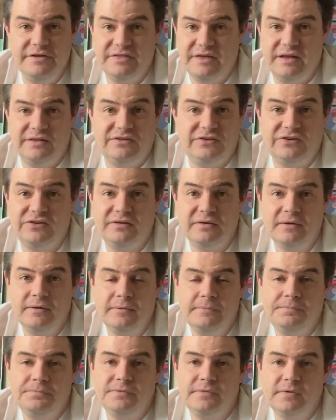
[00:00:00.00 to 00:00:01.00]
that,
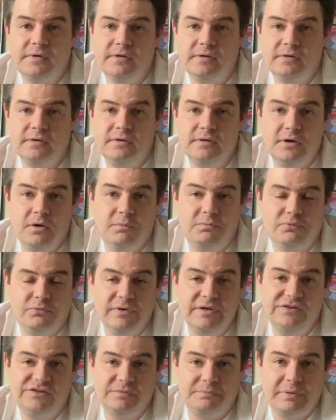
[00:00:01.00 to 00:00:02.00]
you know,
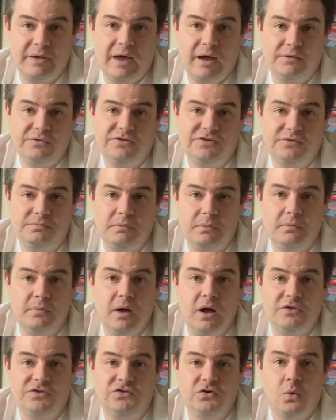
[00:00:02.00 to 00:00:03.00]
brings about
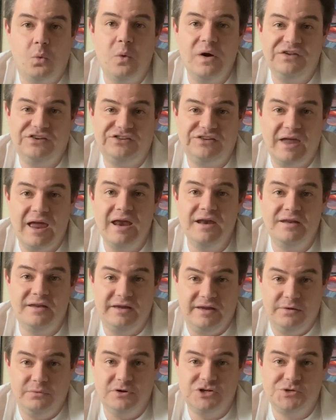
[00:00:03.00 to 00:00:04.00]
a twist
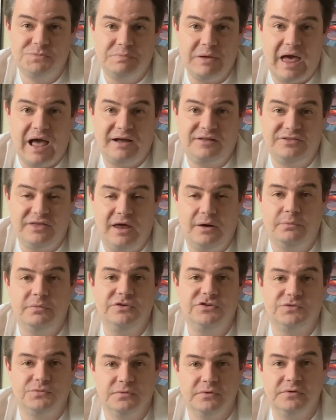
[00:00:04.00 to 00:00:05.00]
ending, which back then
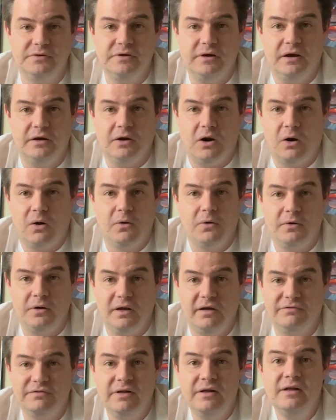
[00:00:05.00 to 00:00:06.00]
was really unheard
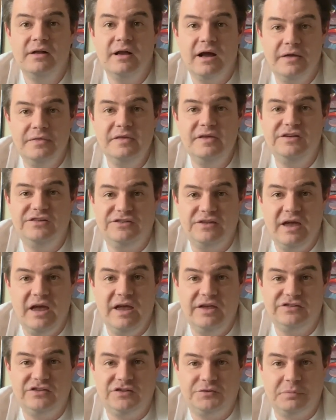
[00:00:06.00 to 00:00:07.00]
of. And these
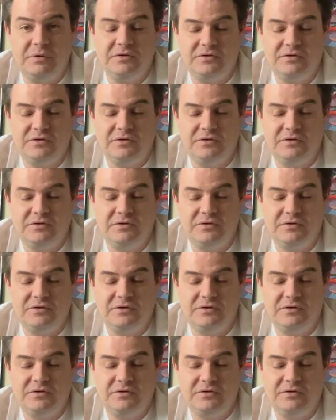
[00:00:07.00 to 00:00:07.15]
days, it's been